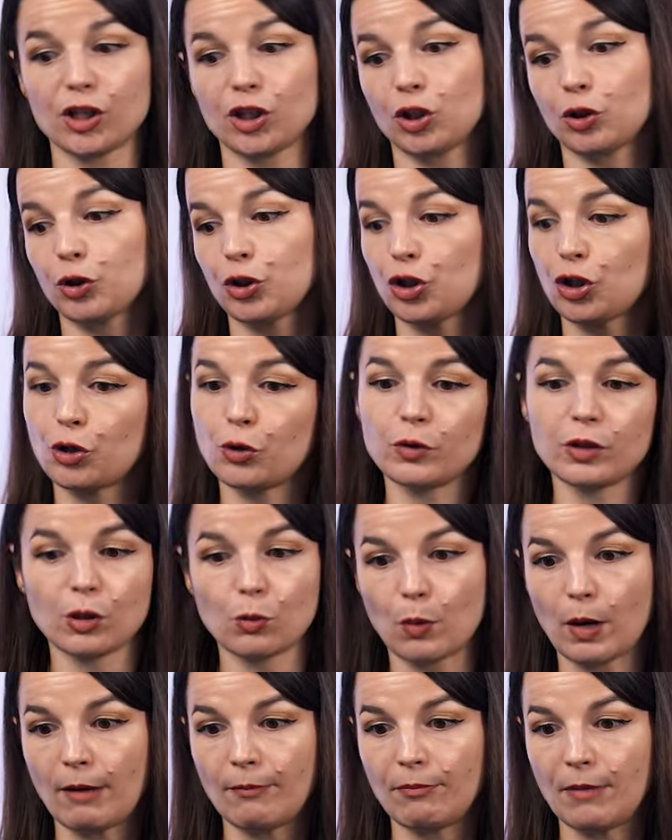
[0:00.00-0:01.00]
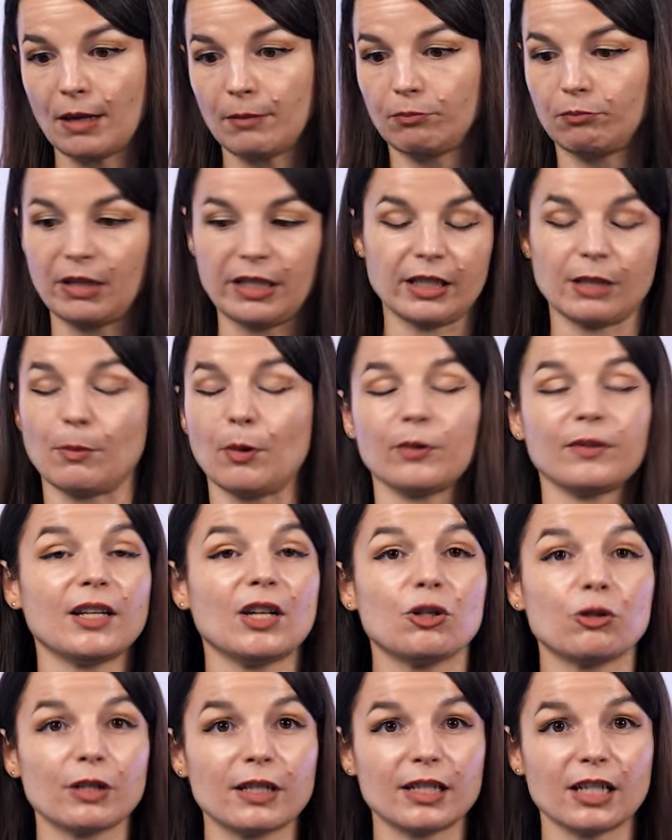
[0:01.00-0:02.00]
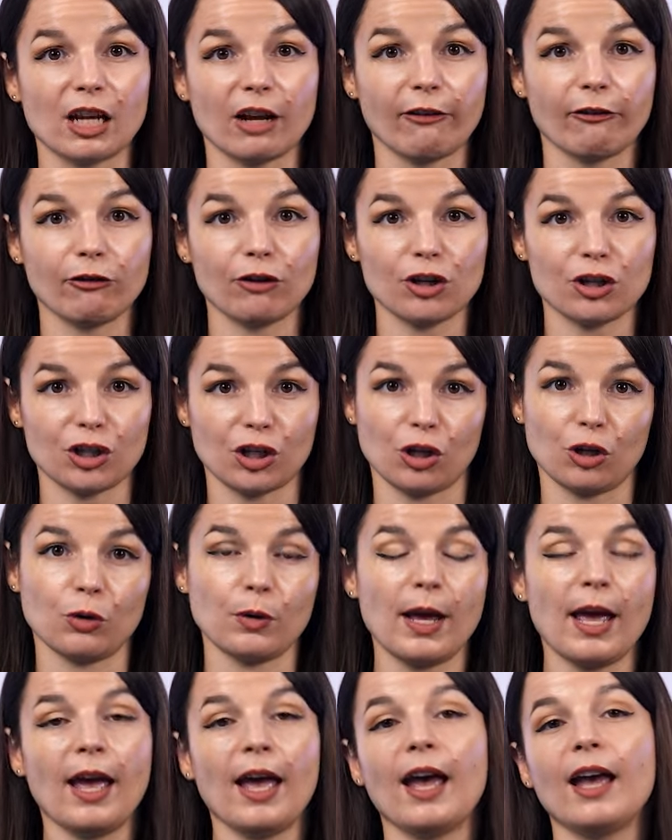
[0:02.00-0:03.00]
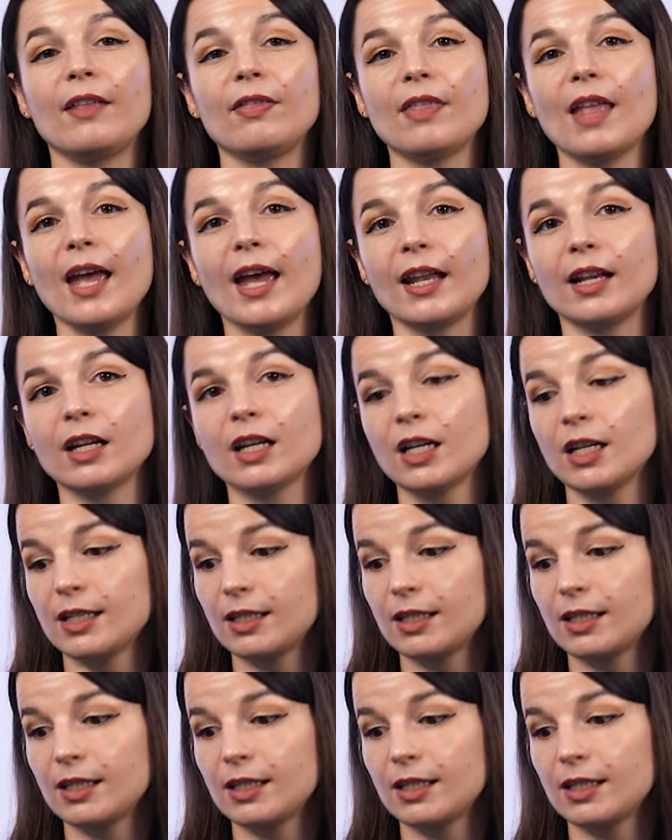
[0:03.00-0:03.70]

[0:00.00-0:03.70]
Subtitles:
you'll choose the one that is the most interesting for you, and then